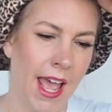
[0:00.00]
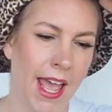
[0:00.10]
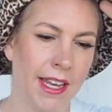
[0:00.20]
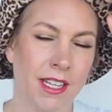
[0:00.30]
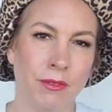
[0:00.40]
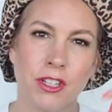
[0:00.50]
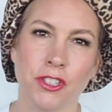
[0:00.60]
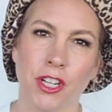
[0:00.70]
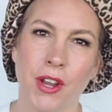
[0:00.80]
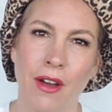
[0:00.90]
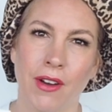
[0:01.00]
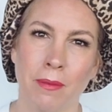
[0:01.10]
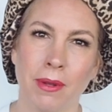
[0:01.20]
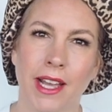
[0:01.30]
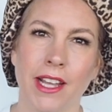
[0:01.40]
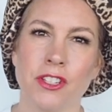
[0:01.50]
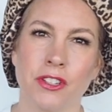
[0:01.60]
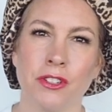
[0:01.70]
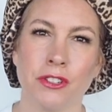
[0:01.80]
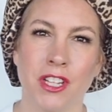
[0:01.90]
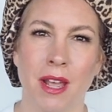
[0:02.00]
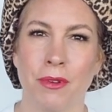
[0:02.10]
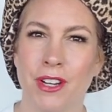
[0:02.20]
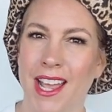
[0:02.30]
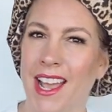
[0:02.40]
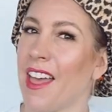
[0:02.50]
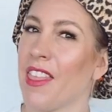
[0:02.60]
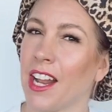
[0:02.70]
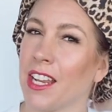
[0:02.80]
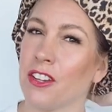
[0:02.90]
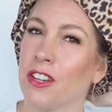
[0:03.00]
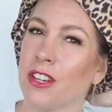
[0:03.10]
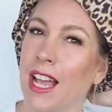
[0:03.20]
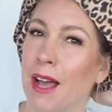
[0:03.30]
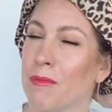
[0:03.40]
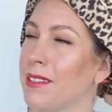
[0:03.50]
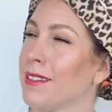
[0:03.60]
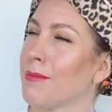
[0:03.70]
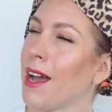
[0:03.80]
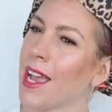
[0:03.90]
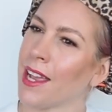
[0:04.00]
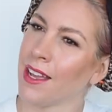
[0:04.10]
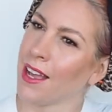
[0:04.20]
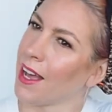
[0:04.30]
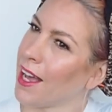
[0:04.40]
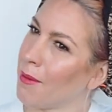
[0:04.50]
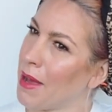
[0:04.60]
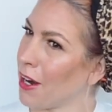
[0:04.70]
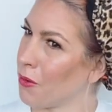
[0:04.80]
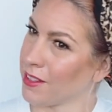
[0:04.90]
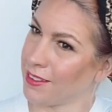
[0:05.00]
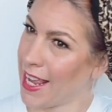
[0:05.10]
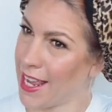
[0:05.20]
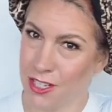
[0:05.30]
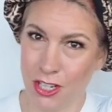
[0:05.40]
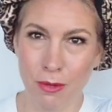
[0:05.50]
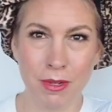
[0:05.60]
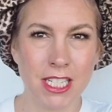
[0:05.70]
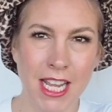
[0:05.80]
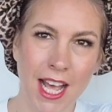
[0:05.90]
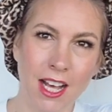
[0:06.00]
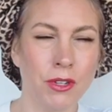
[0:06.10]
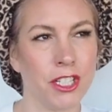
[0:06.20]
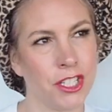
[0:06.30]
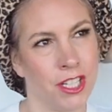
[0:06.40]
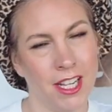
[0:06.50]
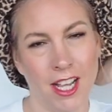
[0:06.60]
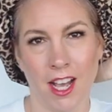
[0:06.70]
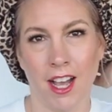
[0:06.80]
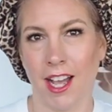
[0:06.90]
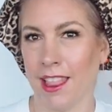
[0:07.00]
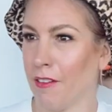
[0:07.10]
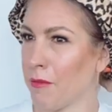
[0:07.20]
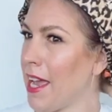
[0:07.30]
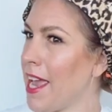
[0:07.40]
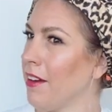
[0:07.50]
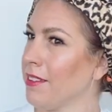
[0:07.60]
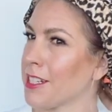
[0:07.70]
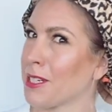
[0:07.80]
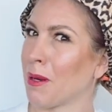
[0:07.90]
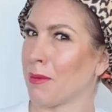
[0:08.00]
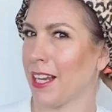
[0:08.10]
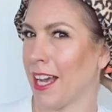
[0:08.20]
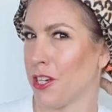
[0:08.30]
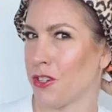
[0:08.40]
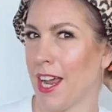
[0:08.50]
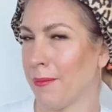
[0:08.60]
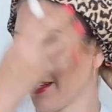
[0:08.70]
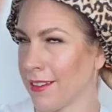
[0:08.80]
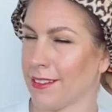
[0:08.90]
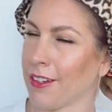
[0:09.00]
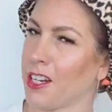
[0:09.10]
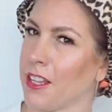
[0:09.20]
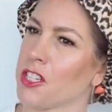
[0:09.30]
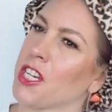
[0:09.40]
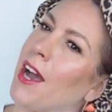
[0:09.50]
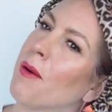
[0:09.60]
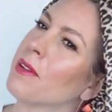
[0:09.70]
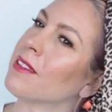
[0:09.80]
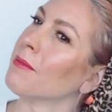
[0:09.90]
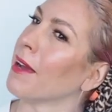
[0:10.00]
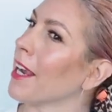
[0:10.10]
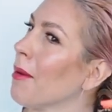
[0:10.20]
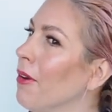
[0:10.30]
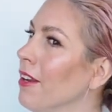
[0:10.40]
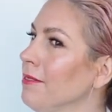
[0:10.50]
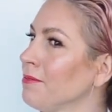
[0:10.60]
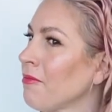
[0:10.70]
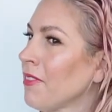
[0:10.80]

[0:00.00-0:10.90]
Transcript: and I'm going to show you how I apply it to shampooed hair. And then this is my Aquis hair turban towel, which I love, and my hair is actually probably kind of dry because I got out of the shower, put some makeup on.